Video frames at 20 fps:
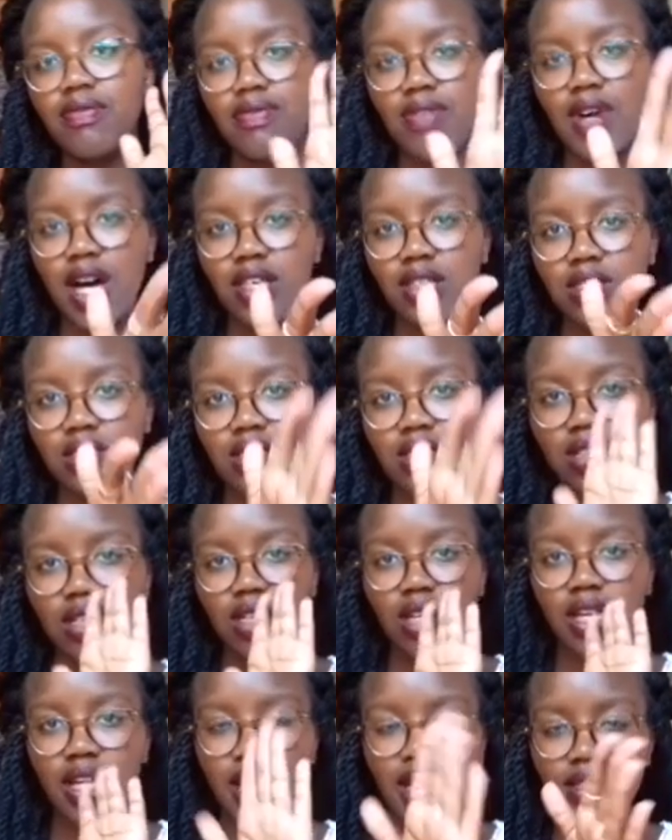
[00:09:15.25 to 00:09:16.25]
First,
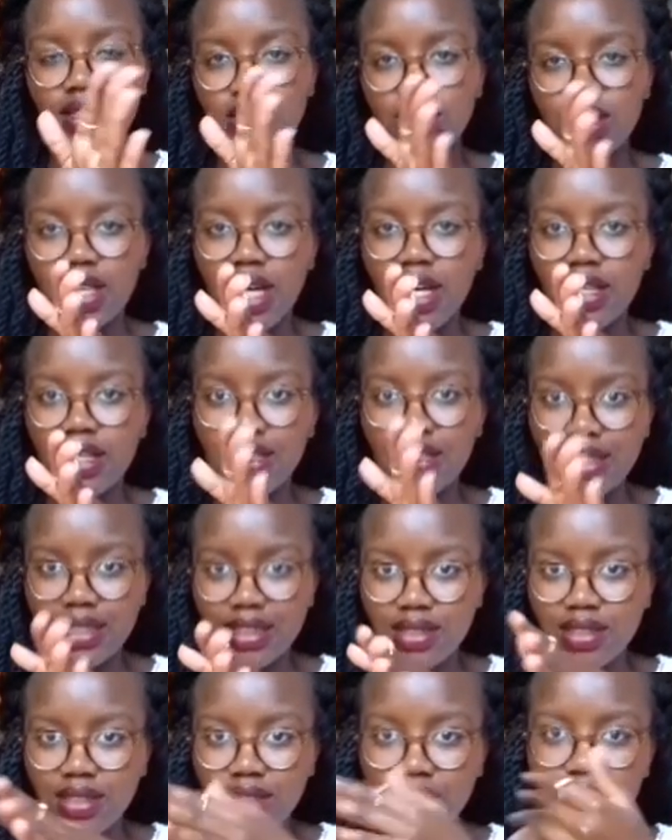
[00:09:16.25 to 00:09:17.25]
the
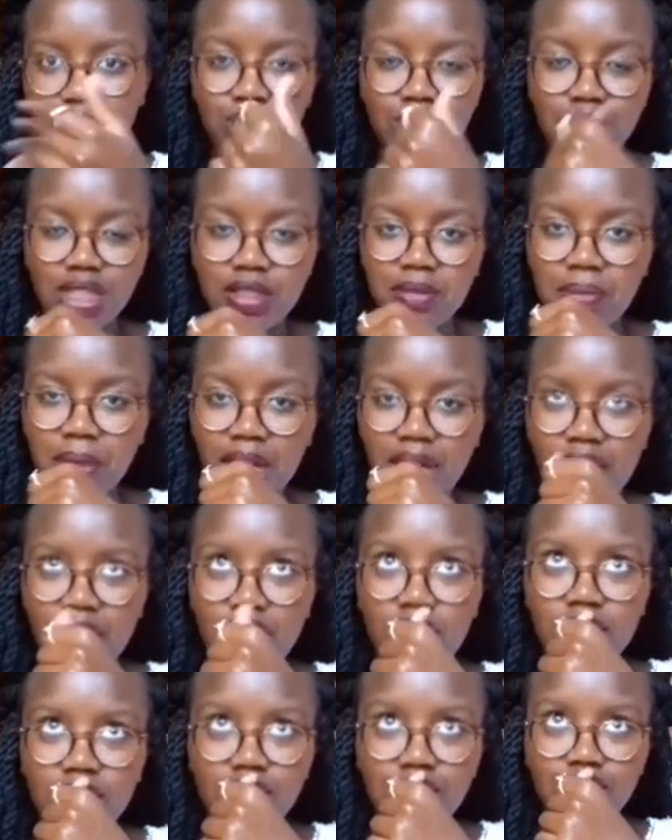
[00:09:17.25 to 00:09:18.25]
hairstylist who did my
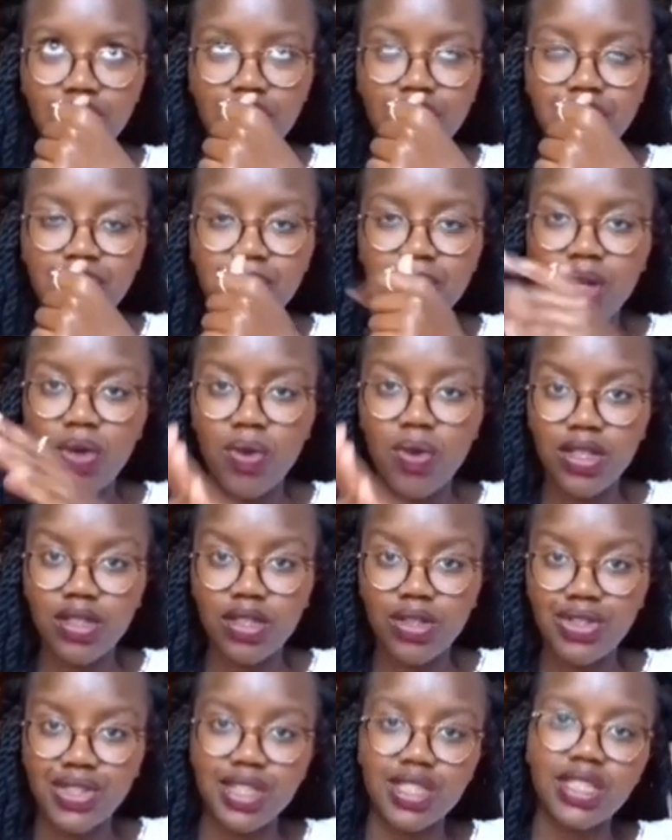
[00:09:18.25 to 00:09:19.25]
hair charged me
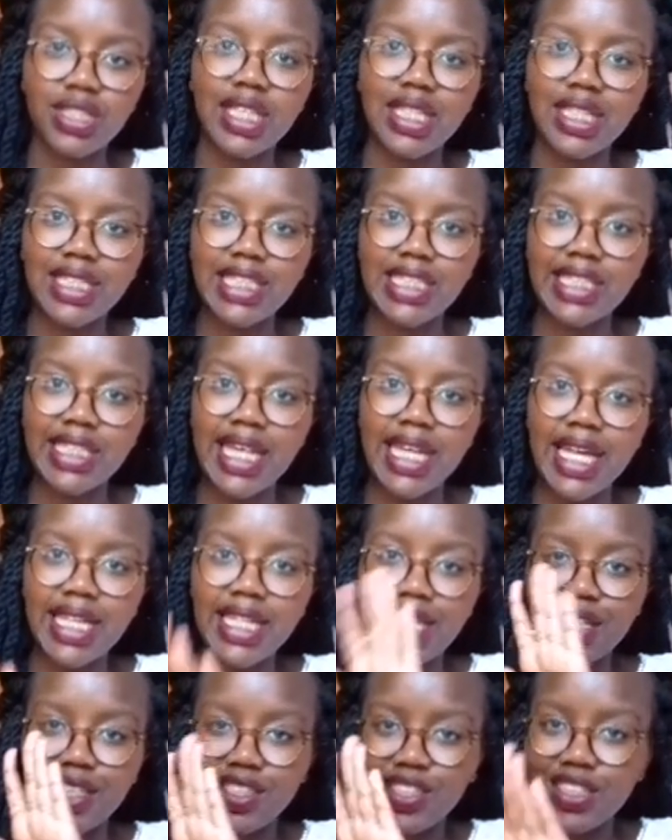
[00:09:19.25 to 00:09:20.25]
1,000
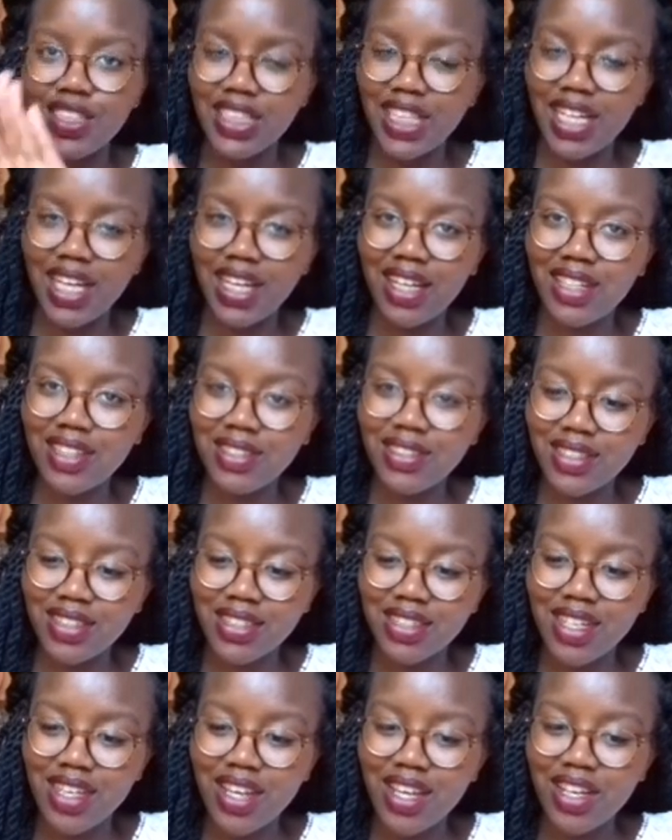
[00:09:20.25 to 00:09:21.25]
Kenyan shillings.
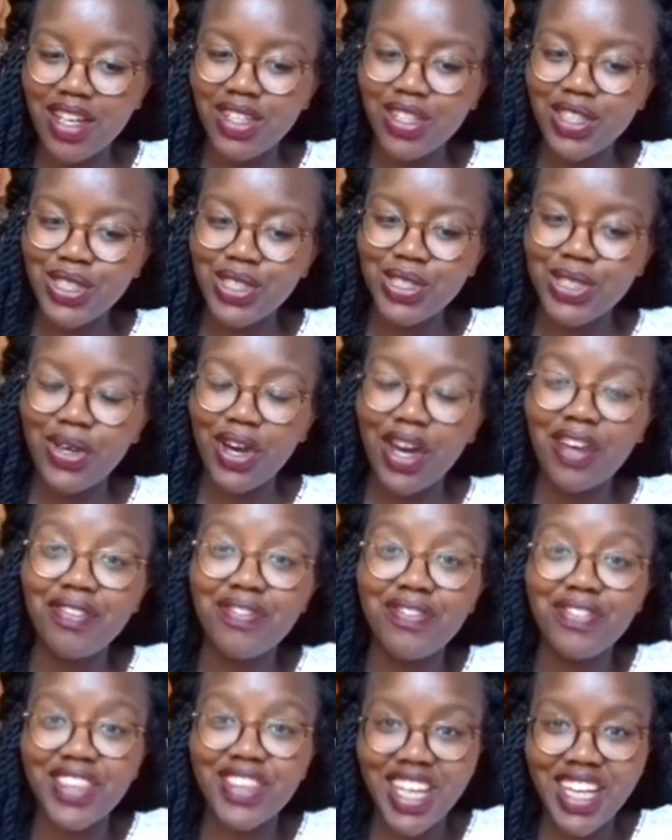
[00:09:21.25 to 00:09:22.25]
So I
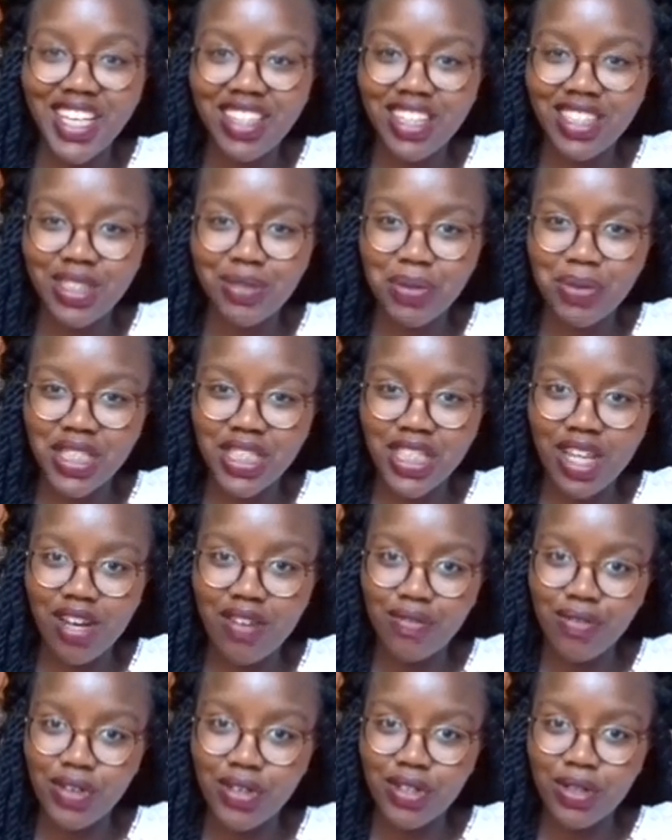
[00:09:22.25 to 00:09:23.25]
think that's pretty
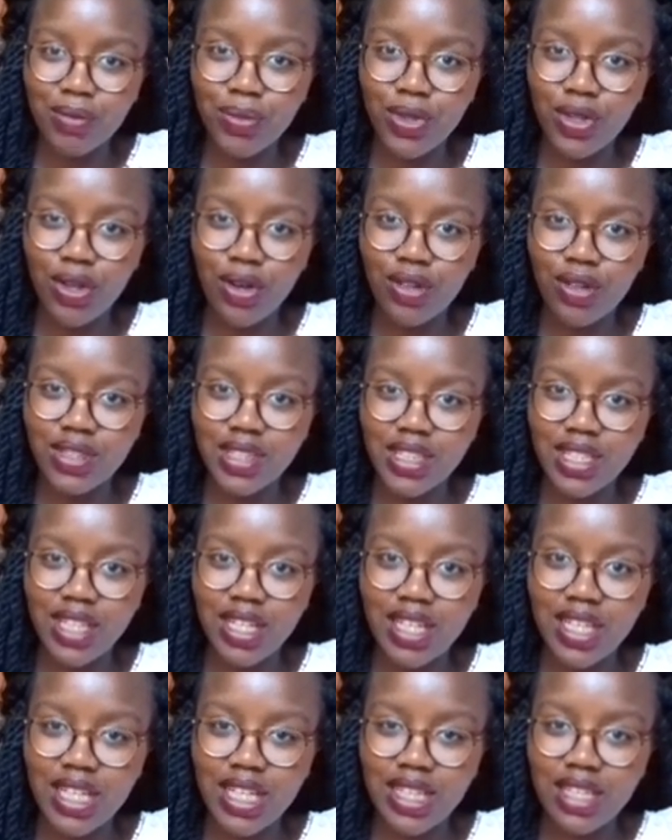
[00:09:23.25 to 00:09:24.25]
affordable
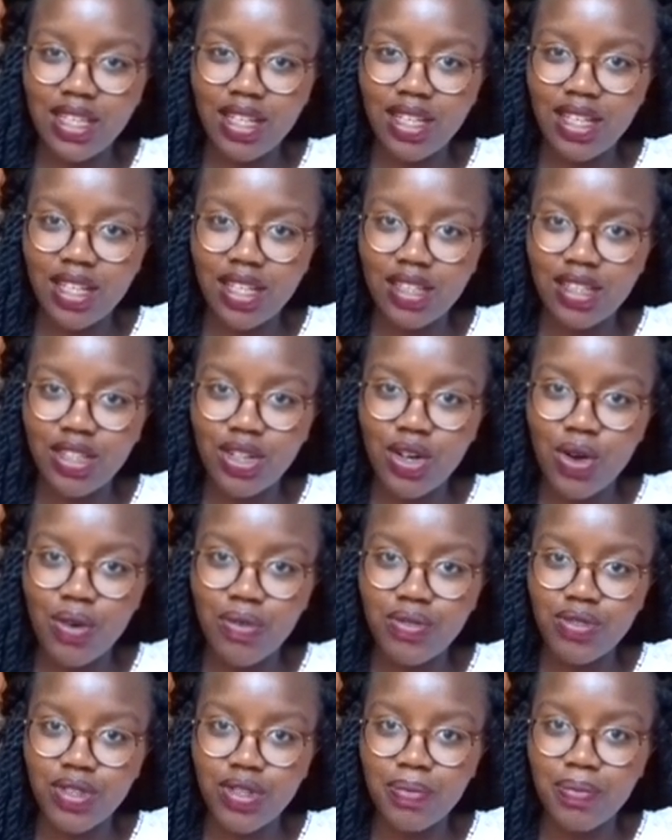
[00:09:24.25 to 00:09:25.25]
considering the length
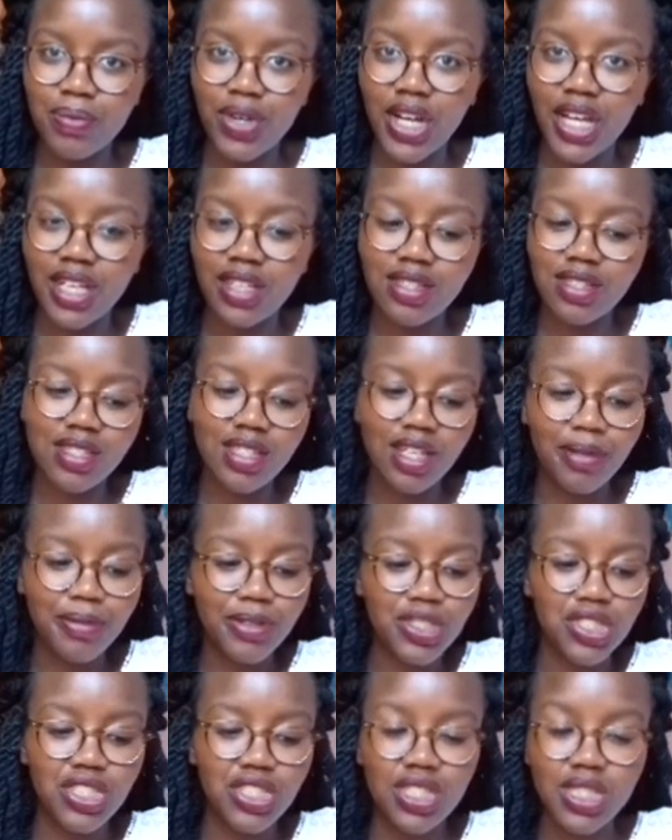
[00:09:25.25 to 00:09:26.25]
of the braids. Let
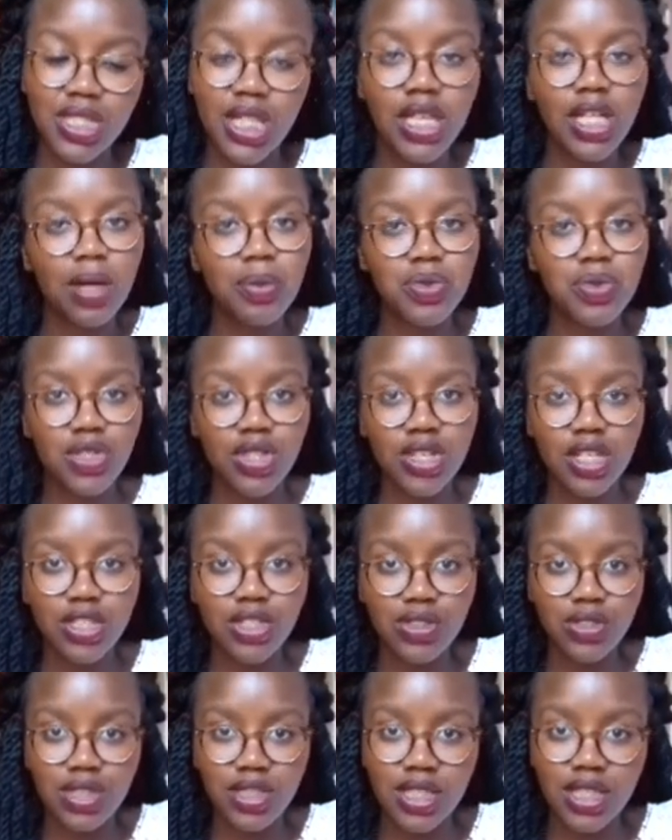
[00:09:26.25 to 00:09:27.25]
me just stand up so
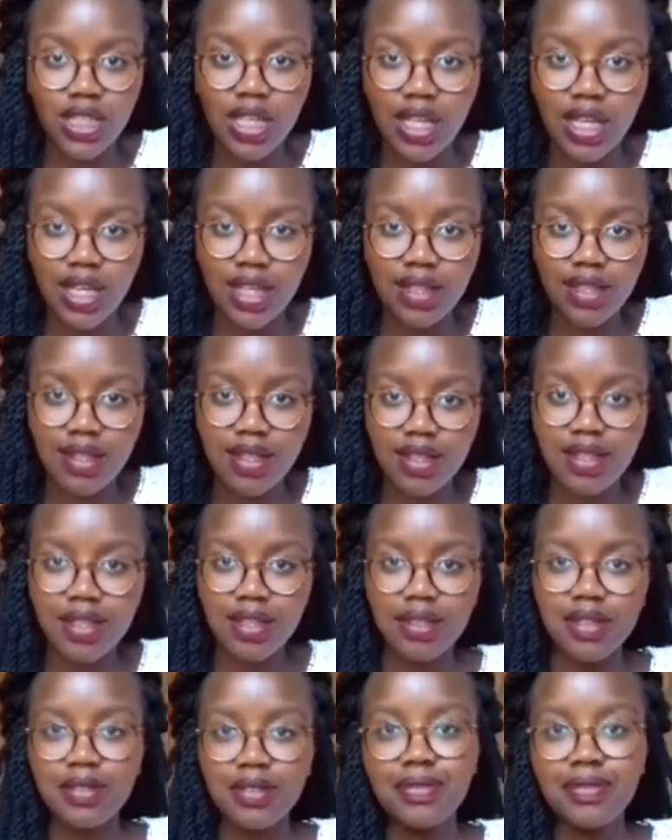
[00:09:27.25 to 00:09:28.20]
that you see the length.